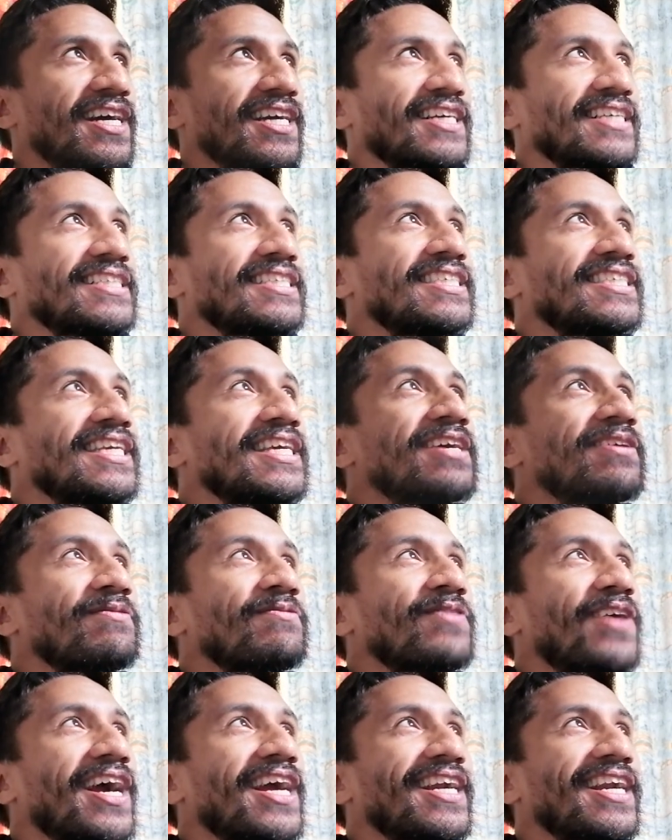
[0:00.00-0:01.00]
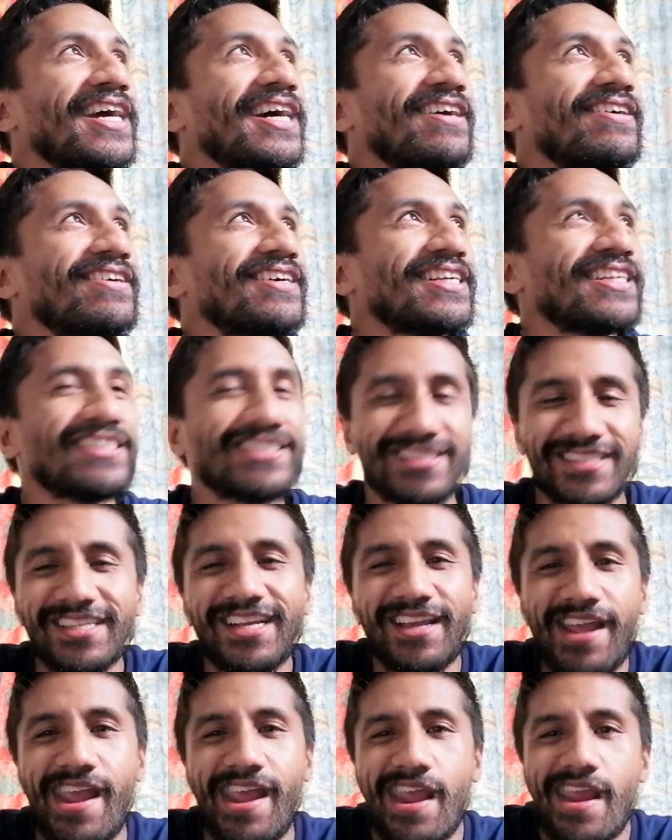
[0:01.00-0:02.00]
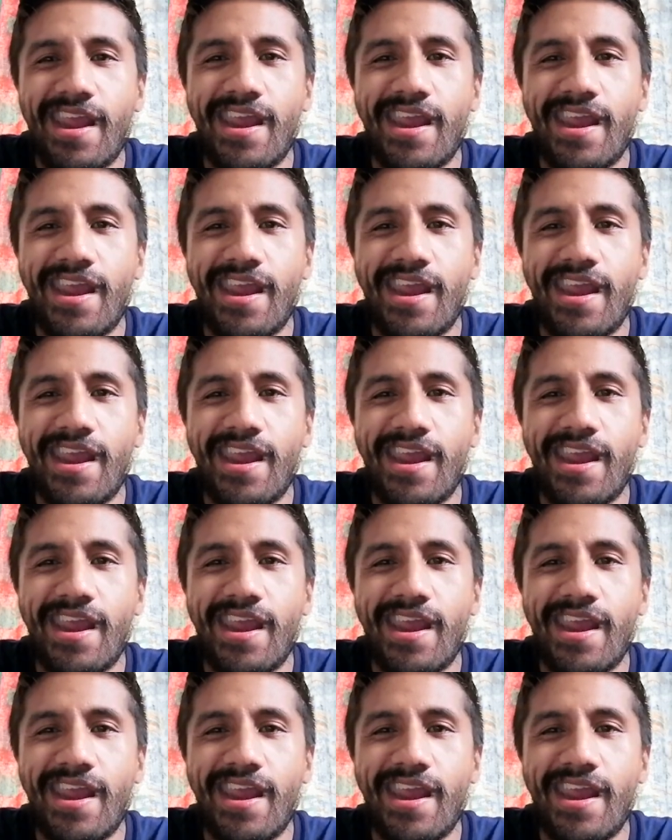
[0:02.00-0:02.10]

I can see him right now and he's just like